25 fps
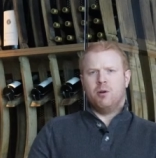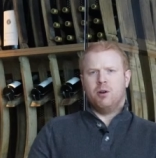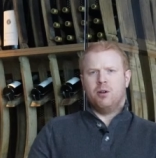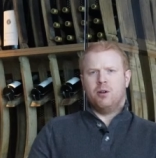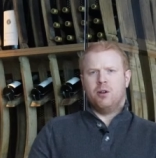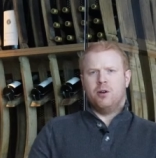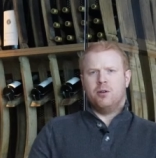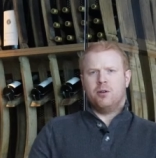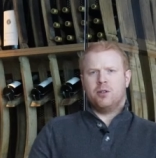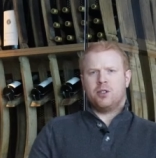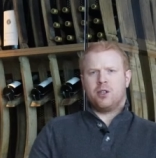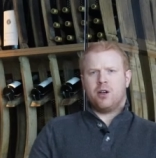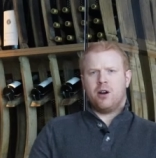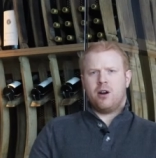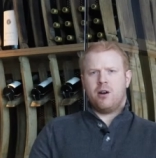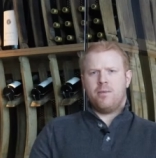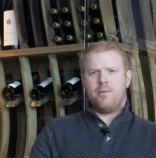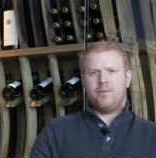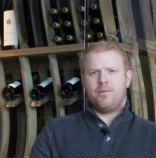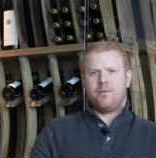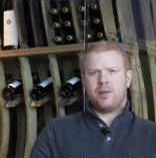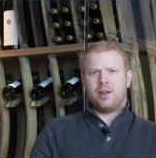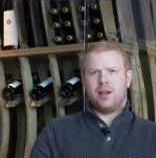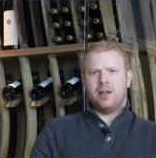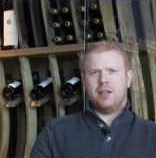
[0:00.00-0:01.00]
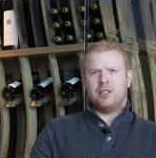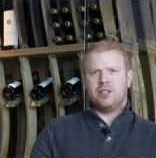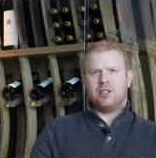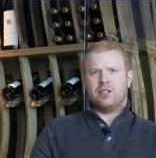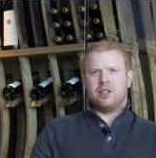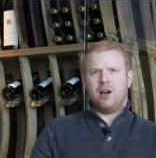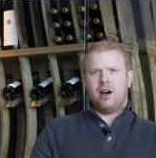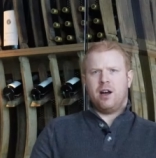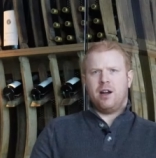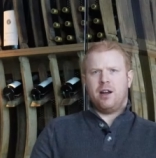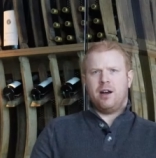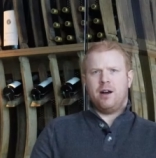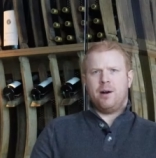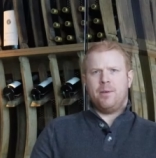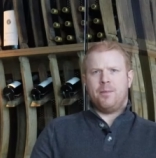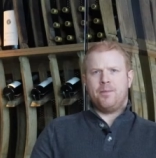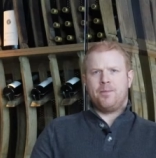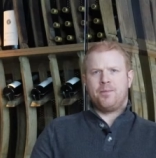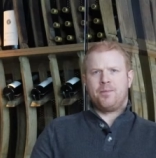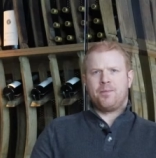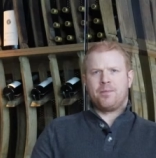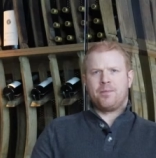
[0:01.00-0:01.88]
Merlots are, and it's got a